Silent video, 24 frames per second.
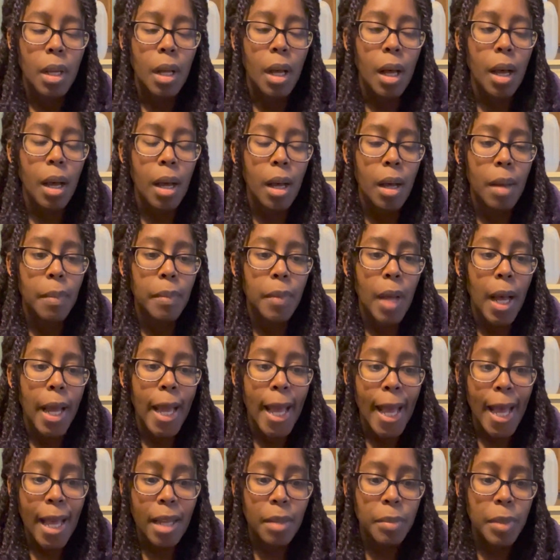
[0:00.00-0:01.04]
Um, I
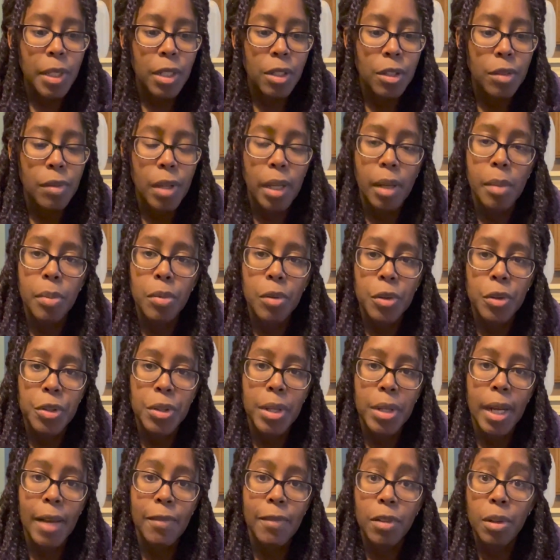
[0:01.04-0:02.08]
had been doing a
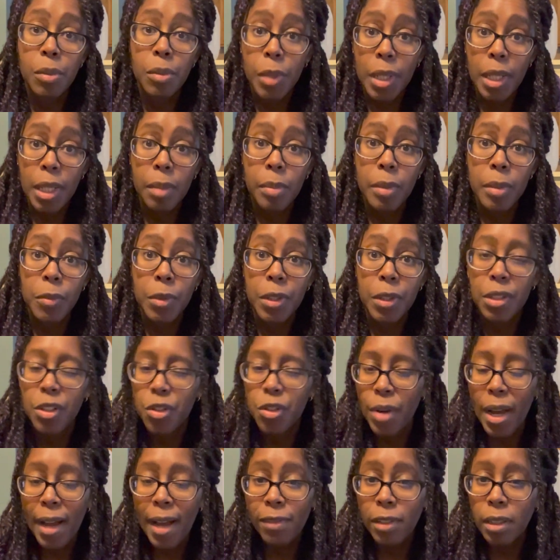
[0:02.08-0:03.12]
portrait every week, but with the
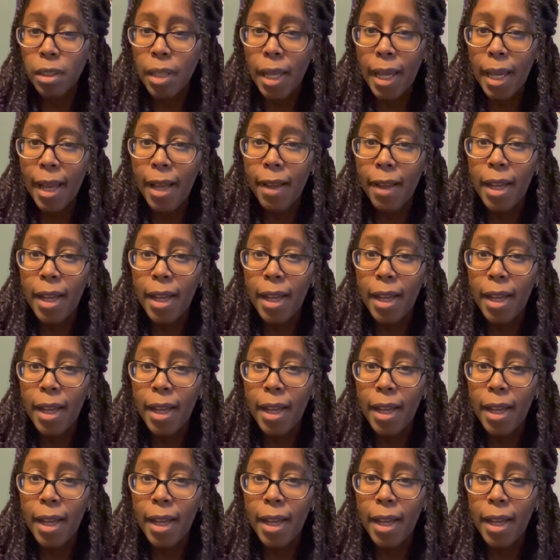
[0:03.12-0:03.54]
travel, I,